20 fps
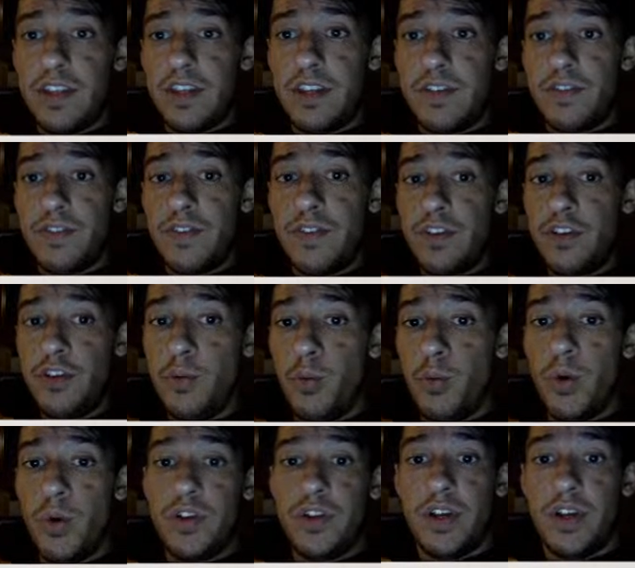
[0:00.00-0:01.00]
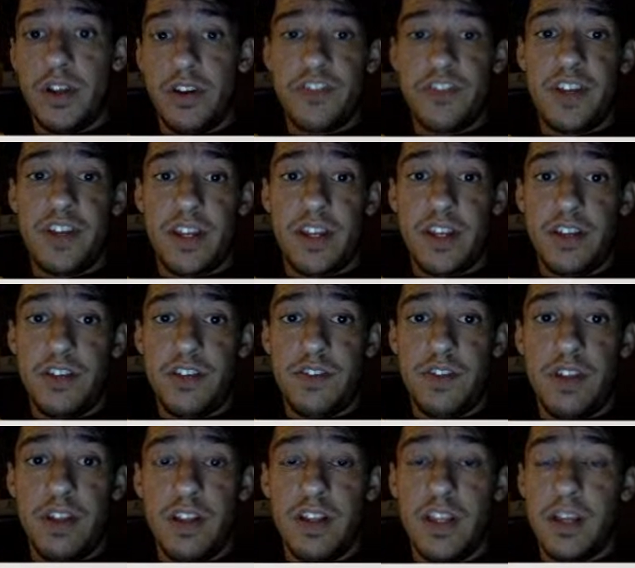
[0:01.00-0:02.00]
and if you want to understand it, because
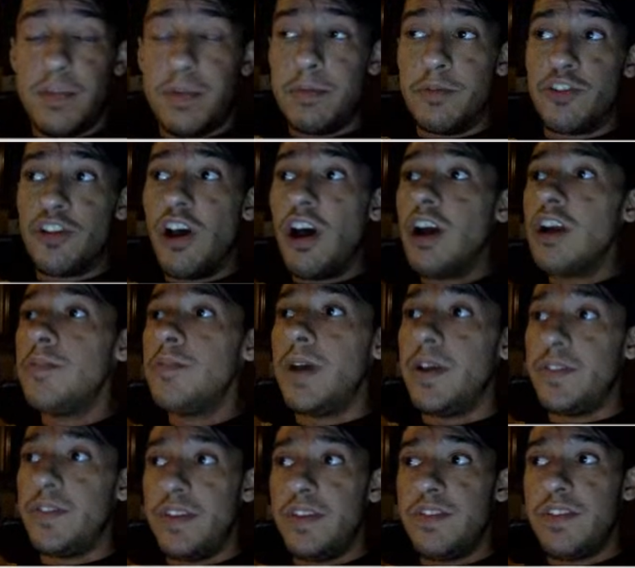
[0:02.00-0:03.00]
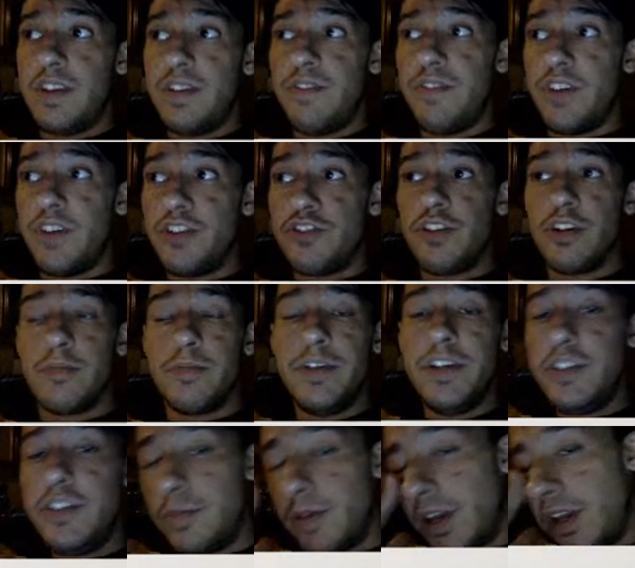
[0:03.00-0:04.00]
a lot of people talk about this and have very strong
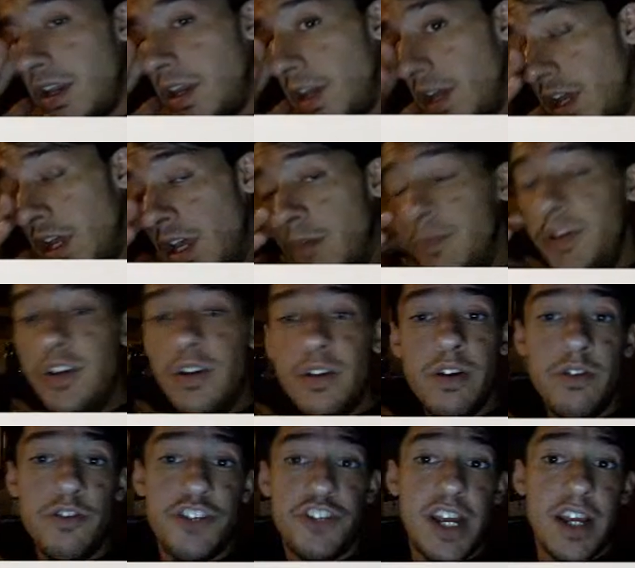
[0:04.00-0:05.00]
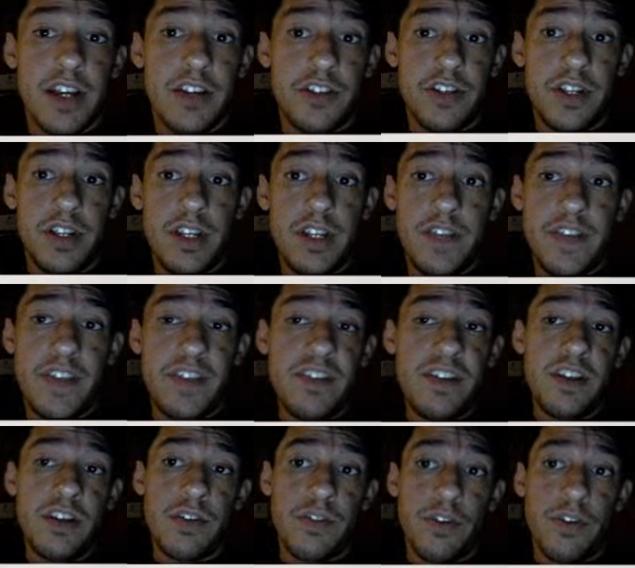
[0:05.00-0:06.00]
opinions about it, you don't know jack shit, and that's
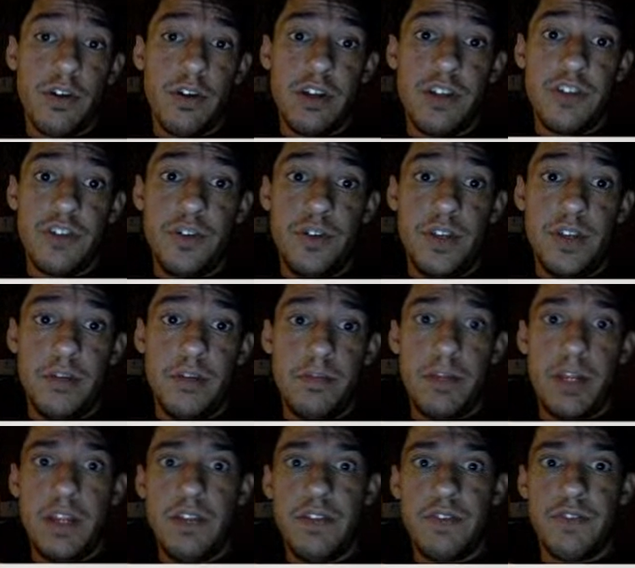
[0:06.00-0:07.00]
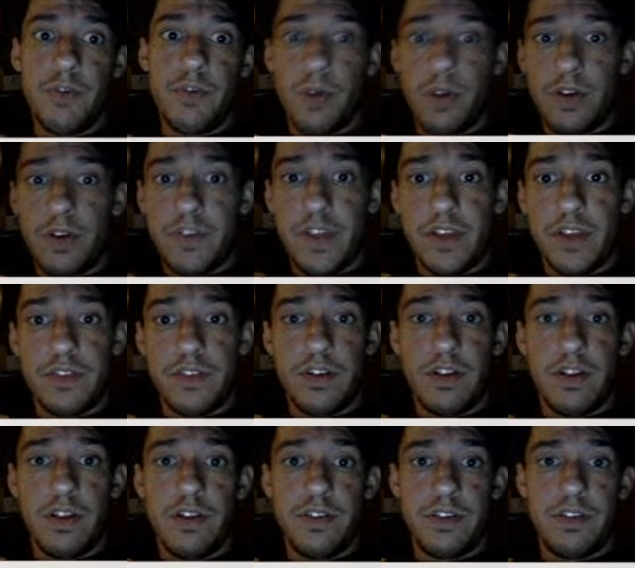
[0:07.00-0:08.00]
not your fault because you didn't pay the
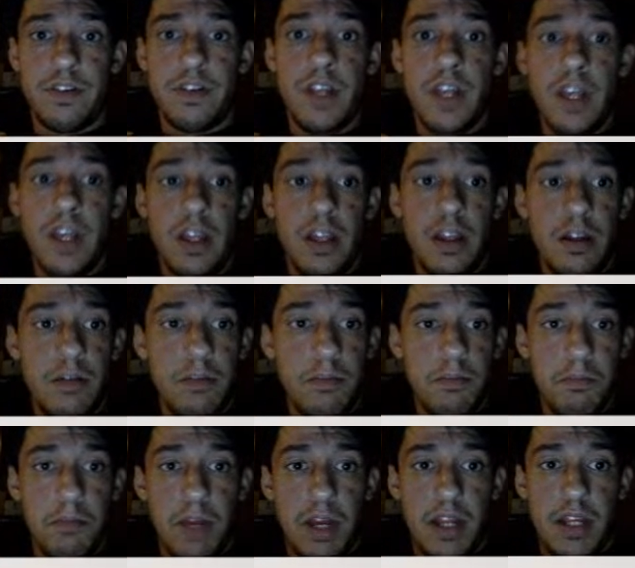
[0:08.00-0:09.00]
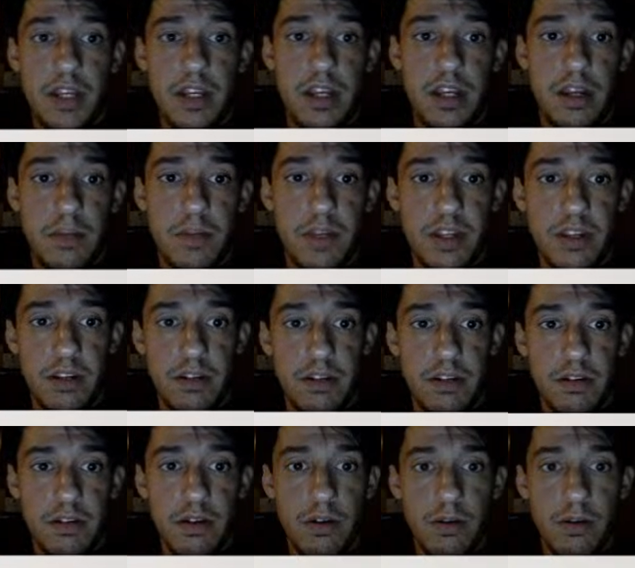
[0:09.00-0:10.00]
$400,000 in mind-numbing
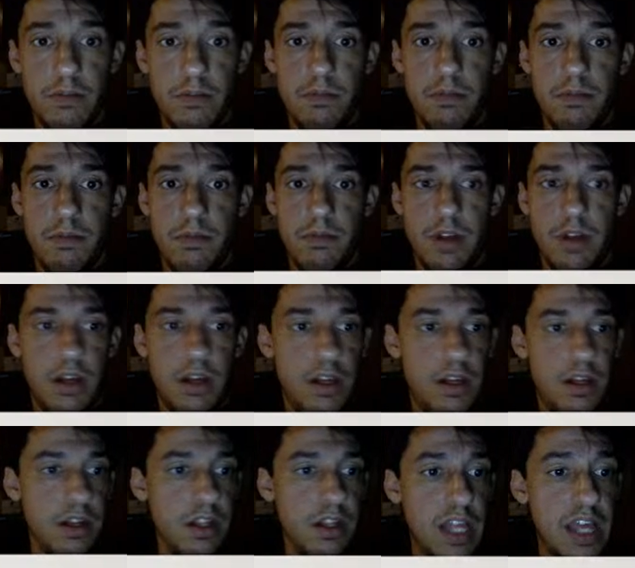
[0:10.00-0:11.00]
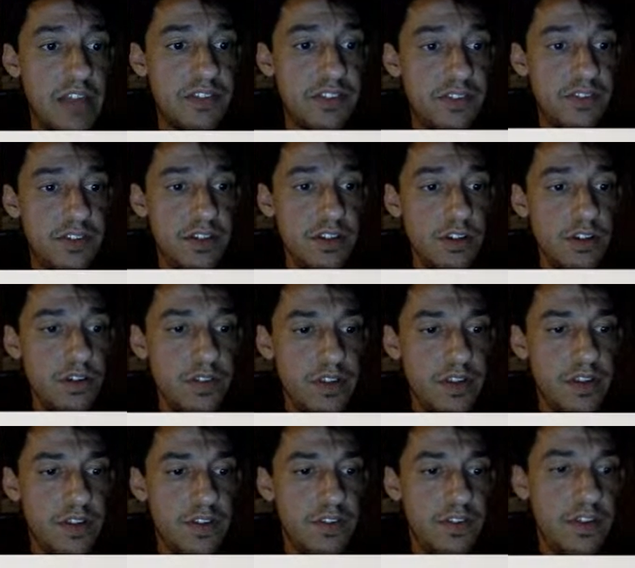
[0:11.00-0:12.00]
classes to learn
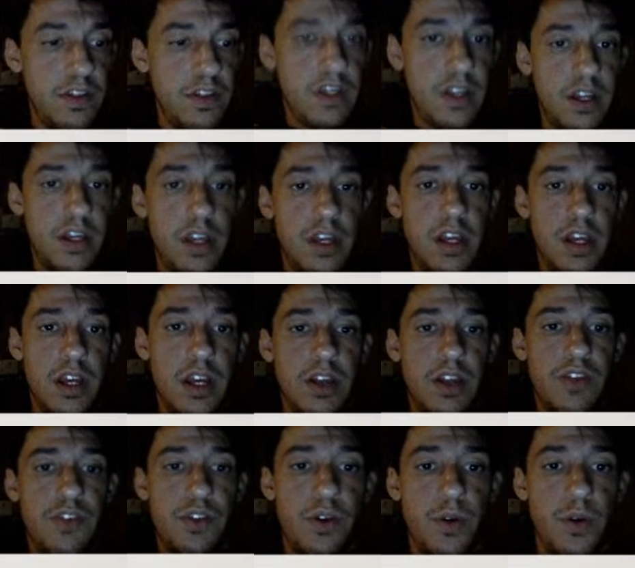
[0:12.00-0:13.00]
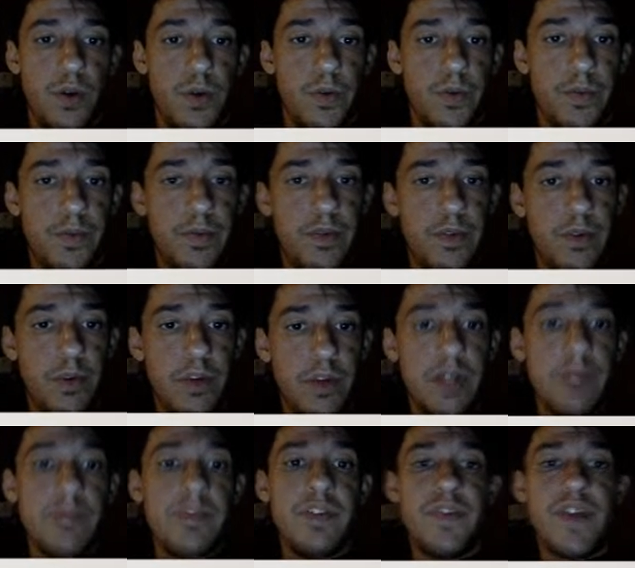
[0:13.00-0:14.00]
this. So when it
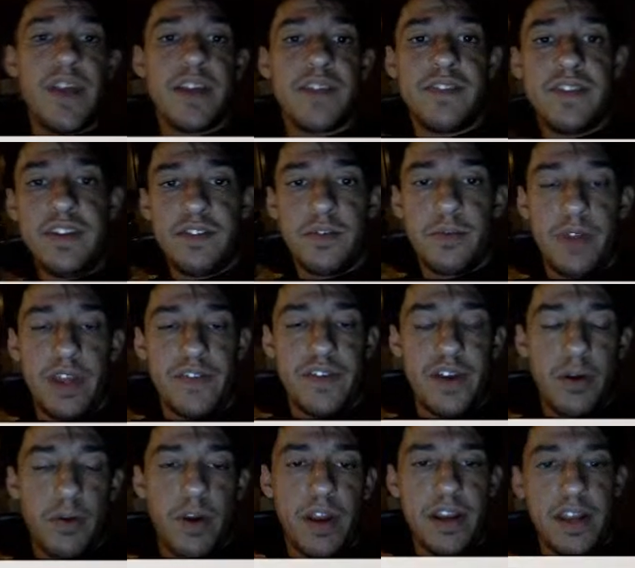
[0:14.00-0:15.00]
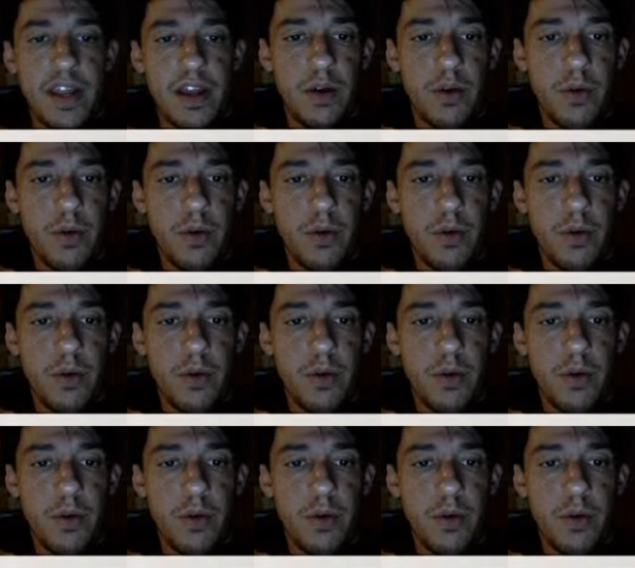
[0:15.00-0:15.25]
comes to the vaccine that's out right now,